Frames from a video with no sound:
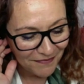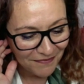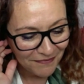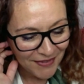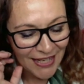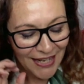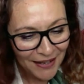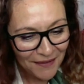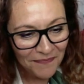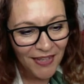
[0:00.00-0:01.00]
Yeah,
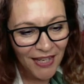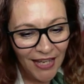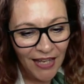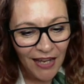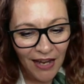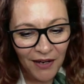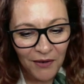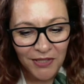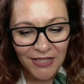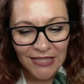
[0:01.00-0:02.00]
I
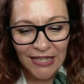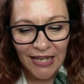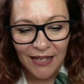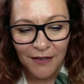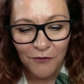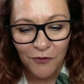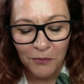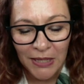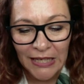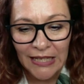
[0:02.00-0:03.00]
would say for
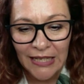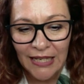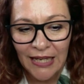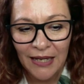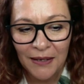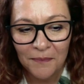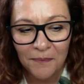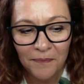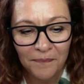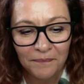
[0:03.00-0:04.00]
me,
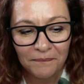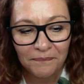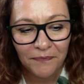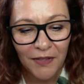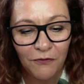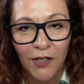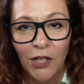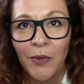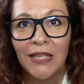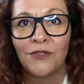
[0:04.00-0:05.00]

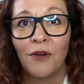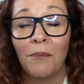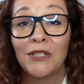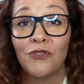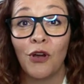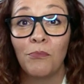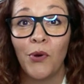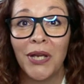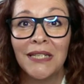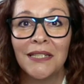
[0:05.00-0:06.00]
following is not my strong
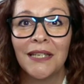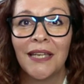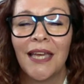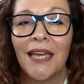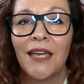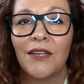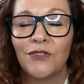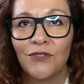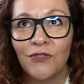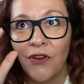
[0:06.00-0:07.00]
point.
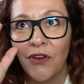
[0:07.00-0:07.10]
So